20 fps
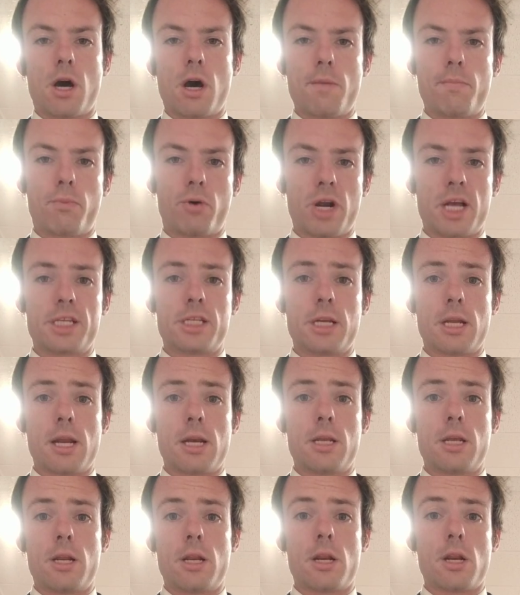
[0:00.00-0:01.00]

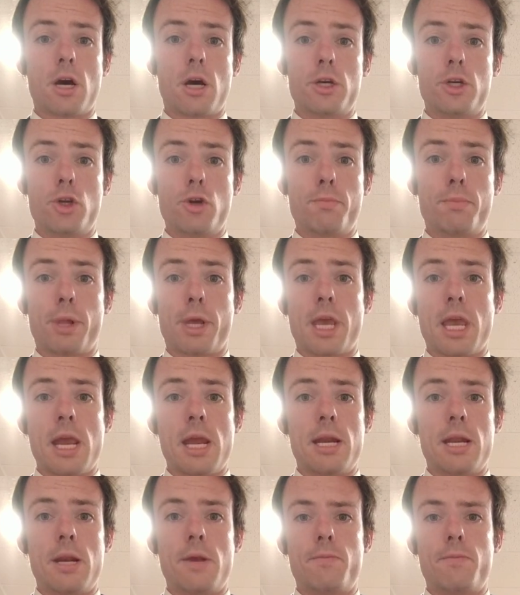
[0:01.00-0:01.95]
unprecedented and unduplicated.